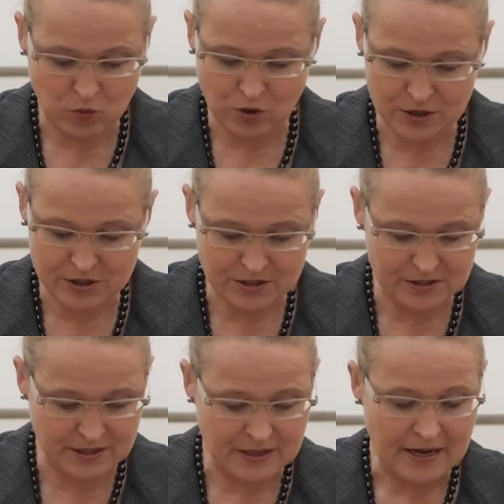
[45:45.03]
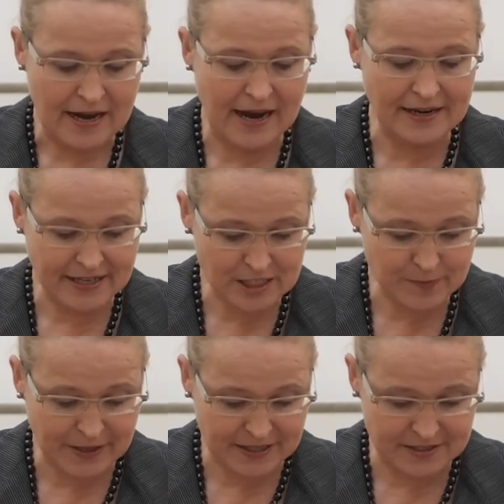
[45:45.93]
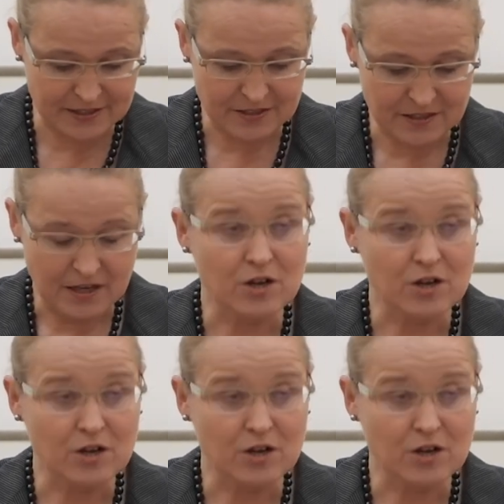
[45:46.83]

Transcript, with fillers: was the unexpected